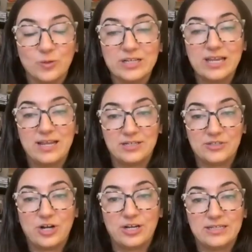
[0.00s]
working in
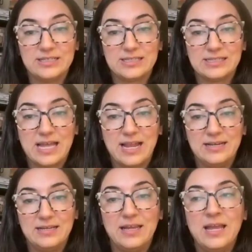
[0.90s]
a targeted
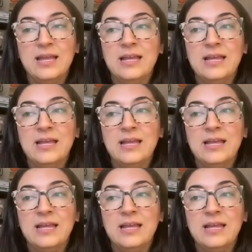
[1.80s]
society.